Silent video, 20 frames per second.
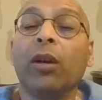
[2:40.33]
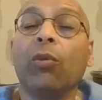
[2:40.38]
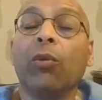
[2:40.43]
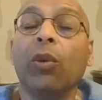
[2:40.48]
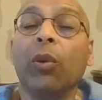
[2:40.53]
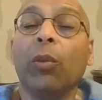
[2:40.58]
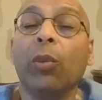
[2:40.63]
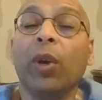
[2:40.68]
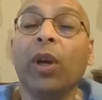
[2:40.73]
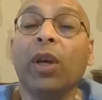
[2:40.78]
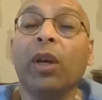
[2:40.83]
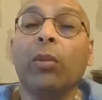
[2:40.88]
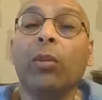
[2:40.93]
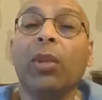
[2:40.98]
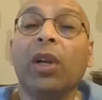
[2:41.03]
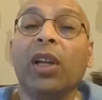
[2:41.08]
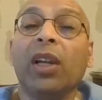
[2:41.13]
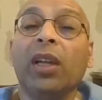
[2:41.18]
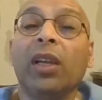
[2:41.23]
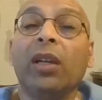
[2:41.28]
will become
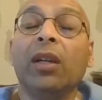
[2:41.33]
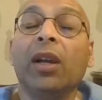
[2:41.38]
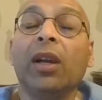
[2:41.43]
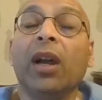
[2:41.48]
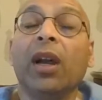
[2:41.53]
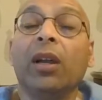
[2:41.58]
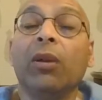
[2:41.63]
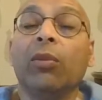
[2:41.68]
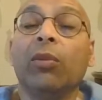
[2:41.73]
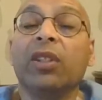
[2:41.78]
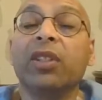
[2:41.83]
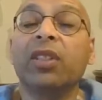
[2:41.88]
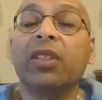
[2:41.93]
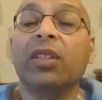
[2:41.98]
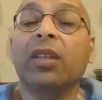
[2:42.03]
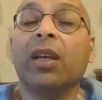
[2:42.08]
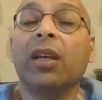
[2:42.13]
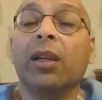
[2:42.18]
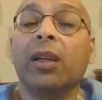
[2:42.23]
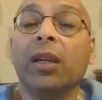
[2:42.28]
lean, and will
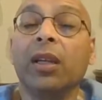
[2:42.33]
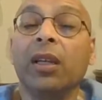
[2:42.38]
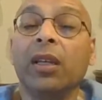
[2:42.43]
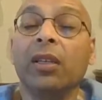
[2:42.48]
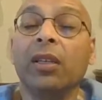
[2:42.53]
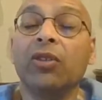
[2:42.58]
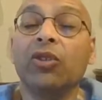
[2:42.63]
stay lean.